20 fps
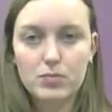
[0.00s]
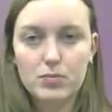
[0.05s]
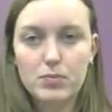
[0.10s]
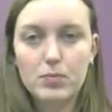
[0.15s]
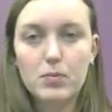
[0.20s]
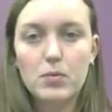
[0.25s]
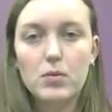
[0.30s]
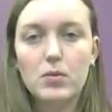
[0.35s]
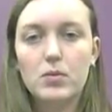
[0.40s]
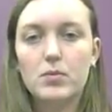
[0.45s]

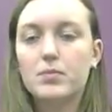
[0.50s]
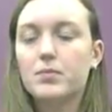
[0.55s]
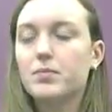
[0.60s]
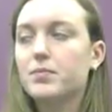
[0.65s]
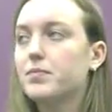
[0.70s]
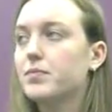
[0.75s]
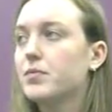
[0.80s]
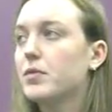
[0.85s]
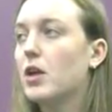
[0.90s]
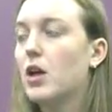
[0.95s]
When we look
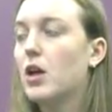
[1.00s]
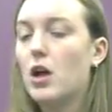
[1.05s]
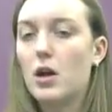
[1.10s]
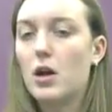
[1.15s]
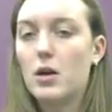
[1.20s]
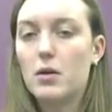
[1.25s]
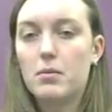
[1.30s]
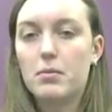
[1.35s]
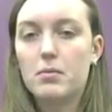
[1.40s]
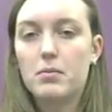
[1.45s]
at
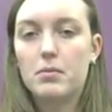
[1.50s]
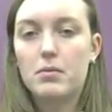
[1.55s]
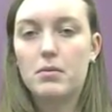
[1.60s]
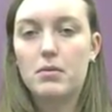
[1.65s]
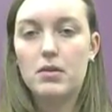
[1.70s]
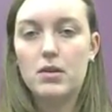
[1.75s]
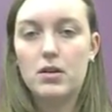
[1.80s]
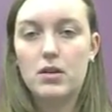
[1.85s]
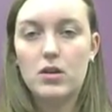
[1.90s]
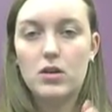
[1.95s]
area,
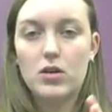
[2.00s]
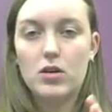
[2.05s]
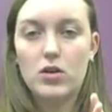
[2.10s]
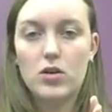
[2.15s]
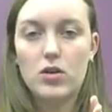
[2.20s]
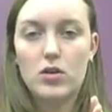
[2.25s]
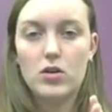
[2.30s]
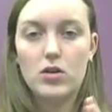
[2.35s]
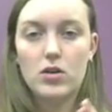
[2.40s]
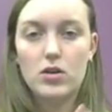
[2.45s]
we're
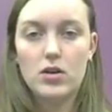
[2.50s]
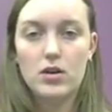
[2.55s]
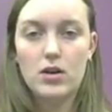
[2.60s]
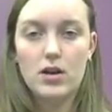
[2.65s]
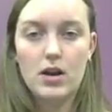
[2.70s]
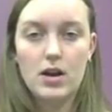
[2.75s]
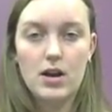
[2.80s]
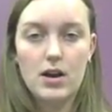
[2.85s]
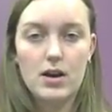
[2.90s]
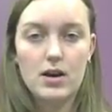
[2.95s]
talking about
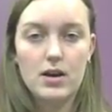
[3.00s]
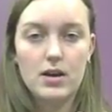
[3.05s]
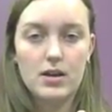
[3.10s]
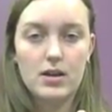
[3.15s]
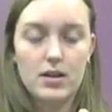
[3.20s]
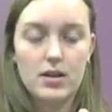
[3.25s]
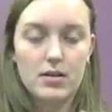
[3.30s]
covering.